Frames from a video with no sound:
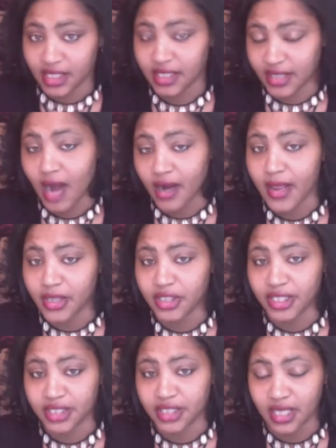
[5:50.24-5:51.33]
Our energy
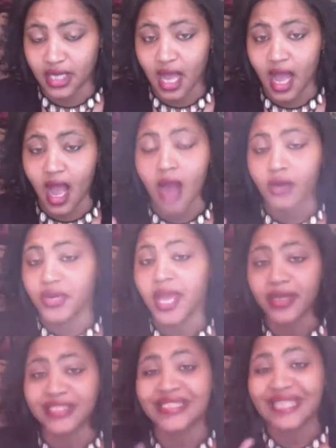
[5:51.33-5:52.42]
is, our creator
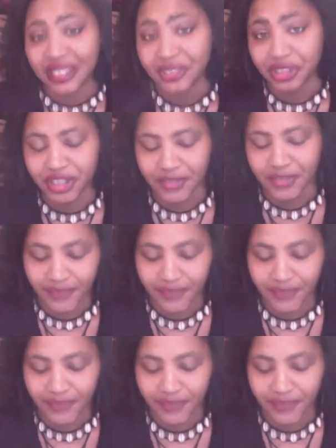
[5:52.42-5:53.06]
is an energy.